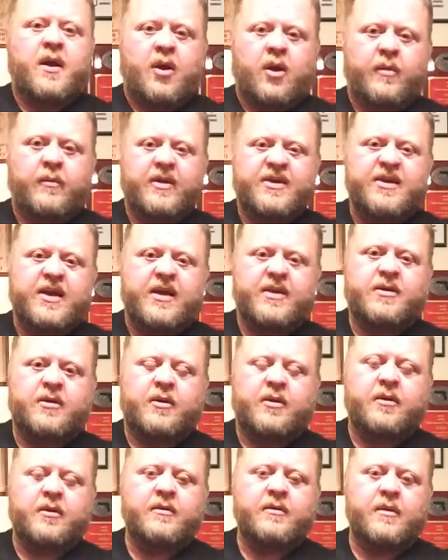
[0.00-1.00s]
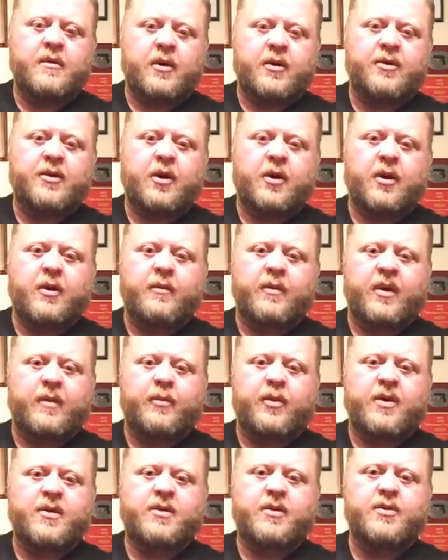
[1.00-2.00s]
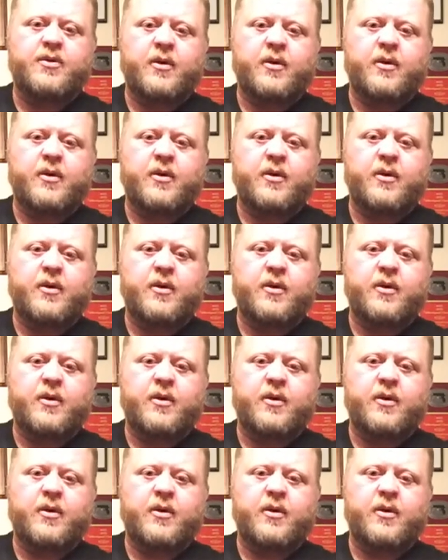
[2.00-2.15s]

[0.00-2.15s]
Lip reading: are my sights on target when I press the